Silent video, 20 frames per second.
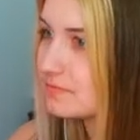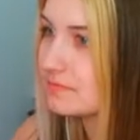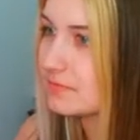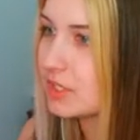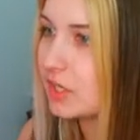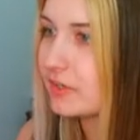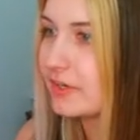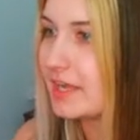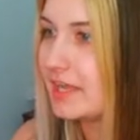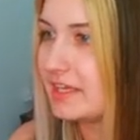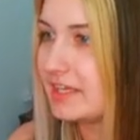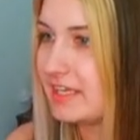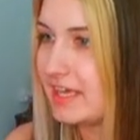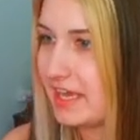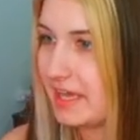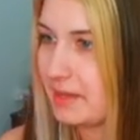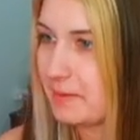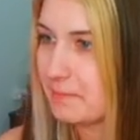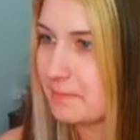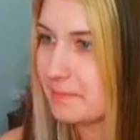All right,
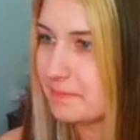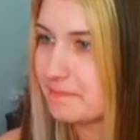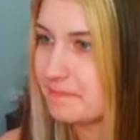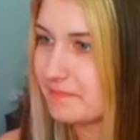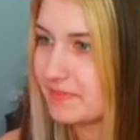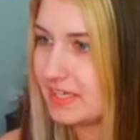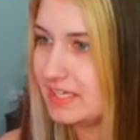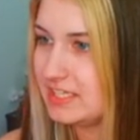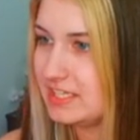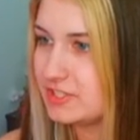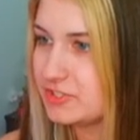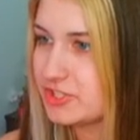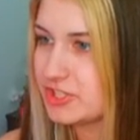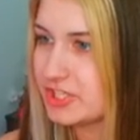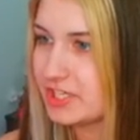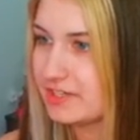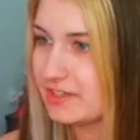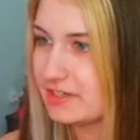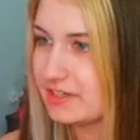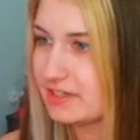game. I need you
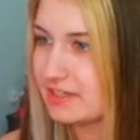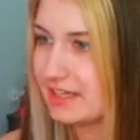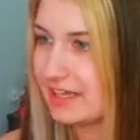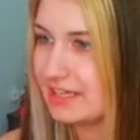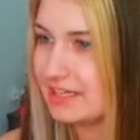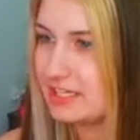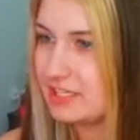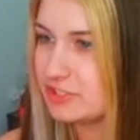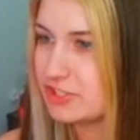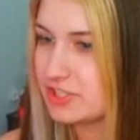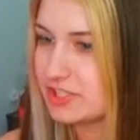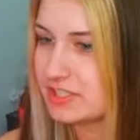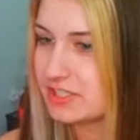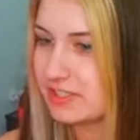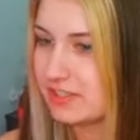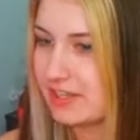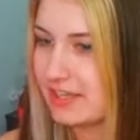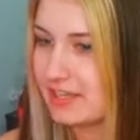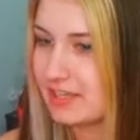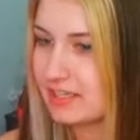I need you to
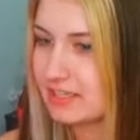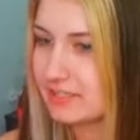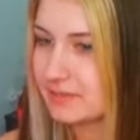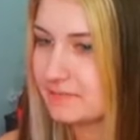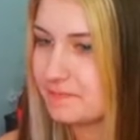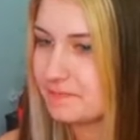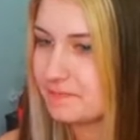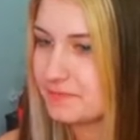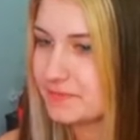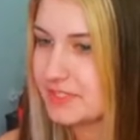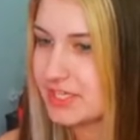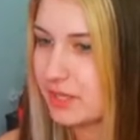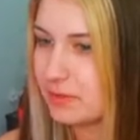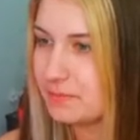like tell